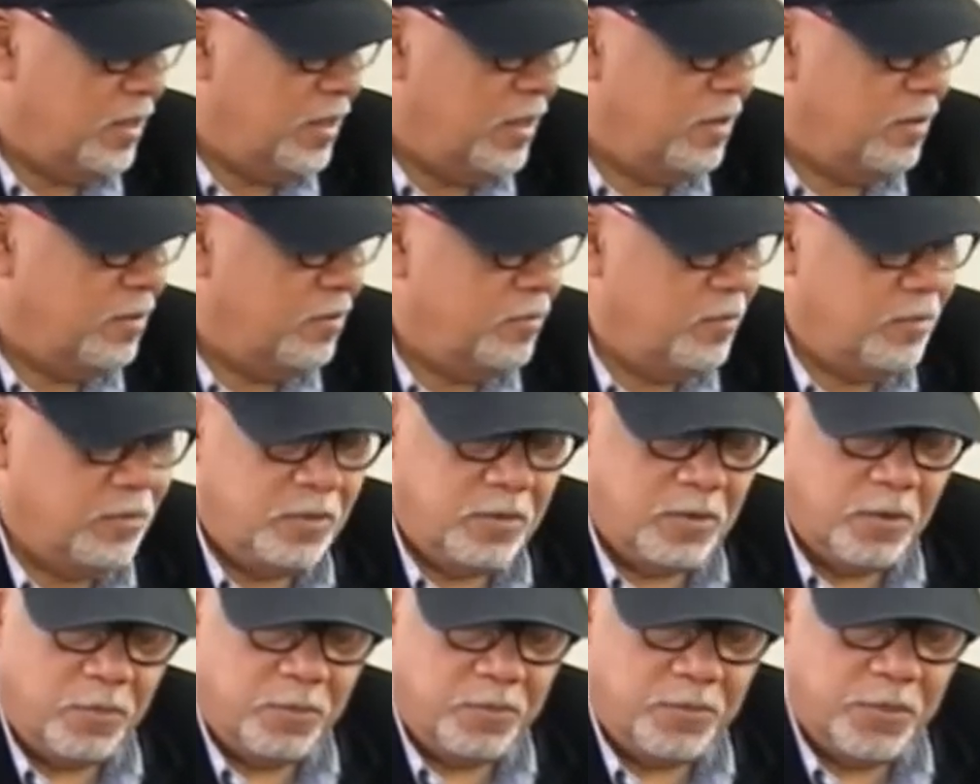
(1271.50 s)
And
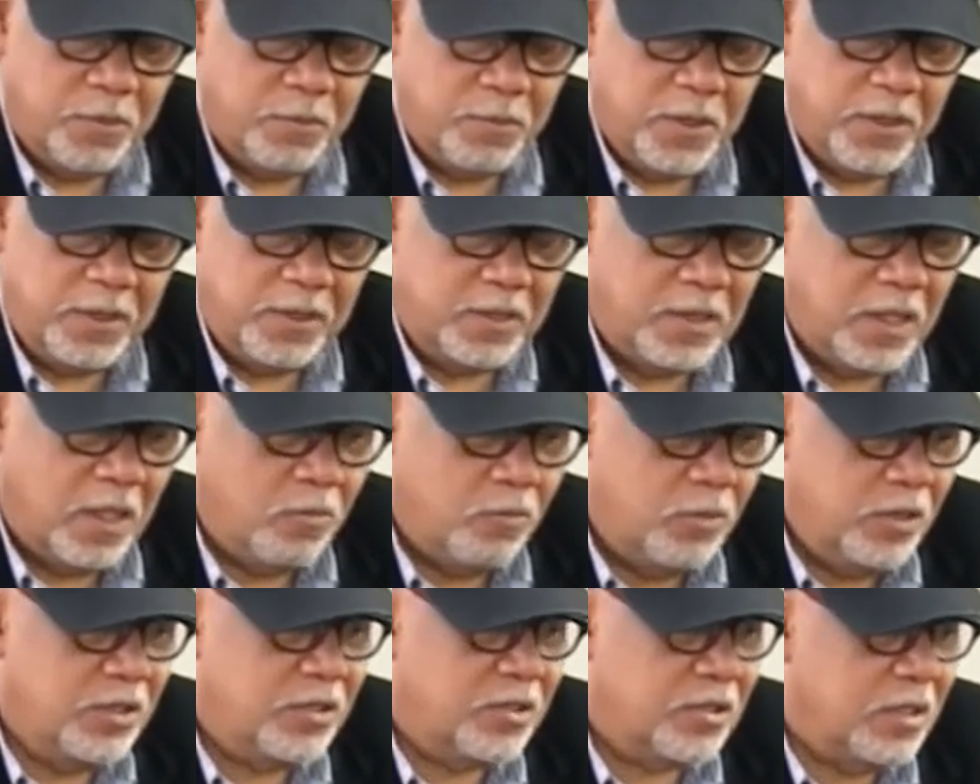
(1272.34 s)
the money that
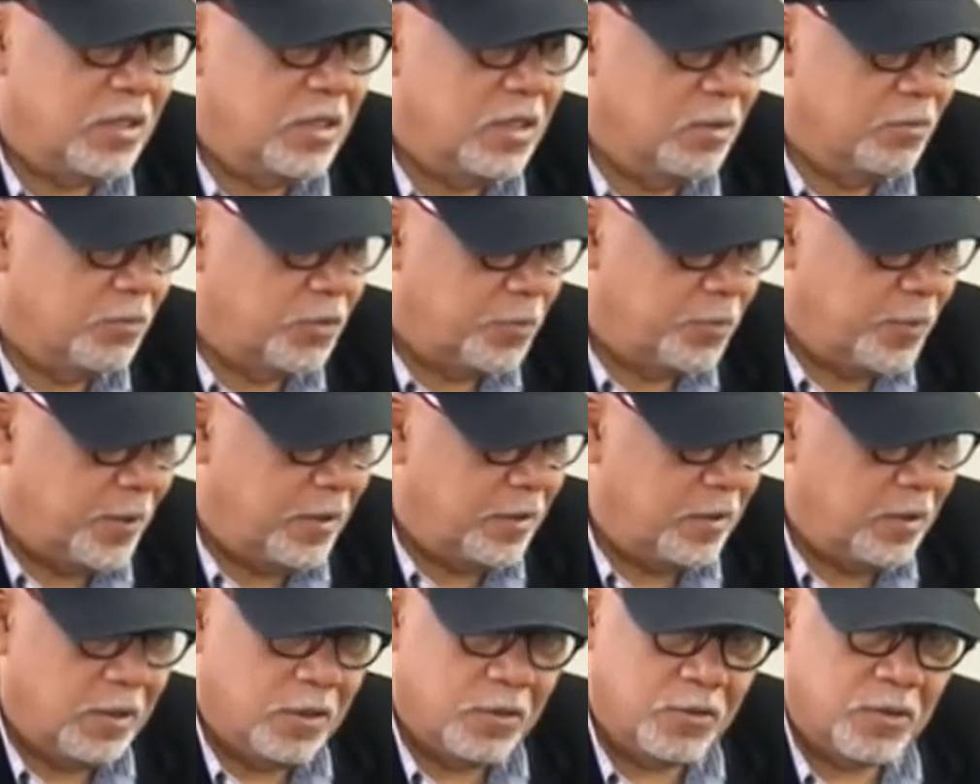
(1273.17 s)
we see him
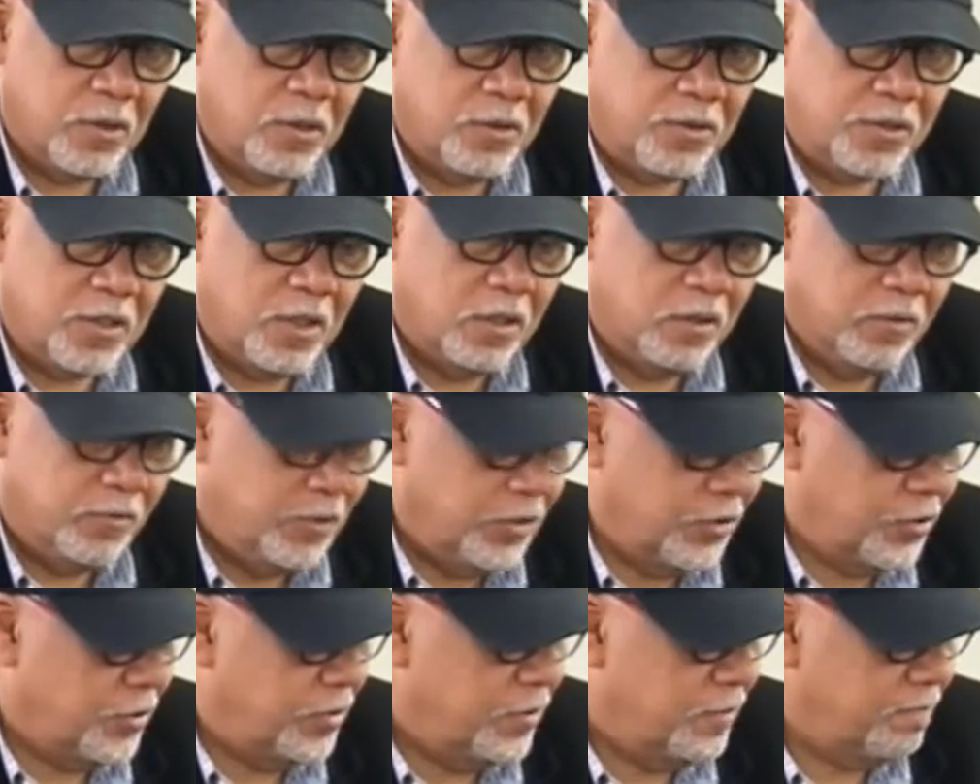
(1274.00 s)
spending is on
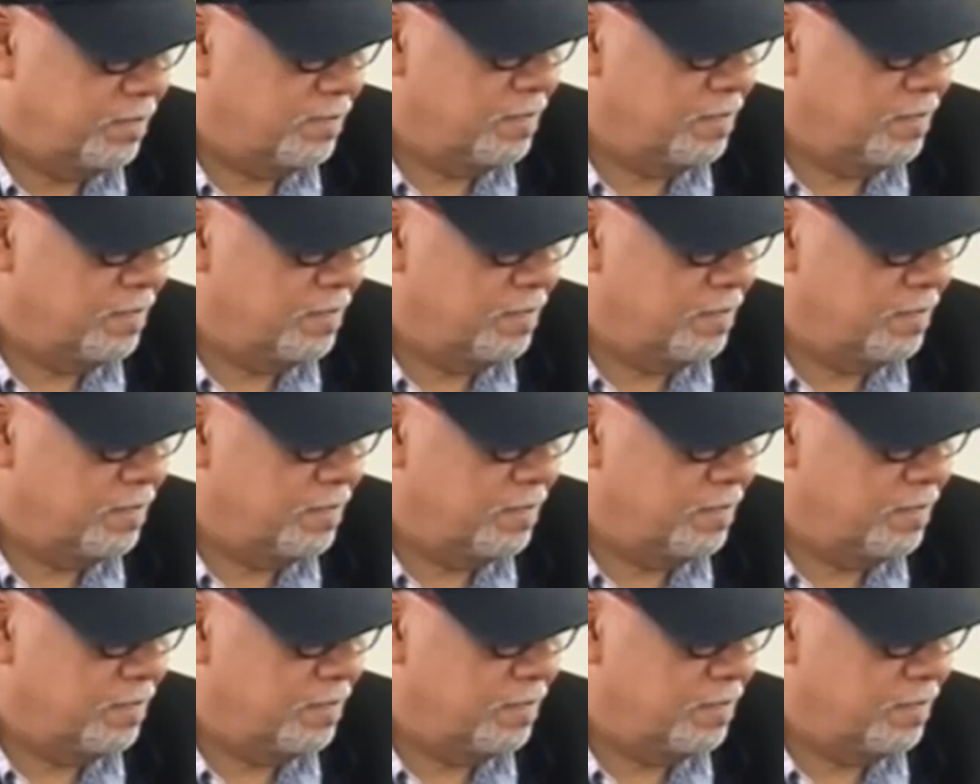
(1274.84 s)
television.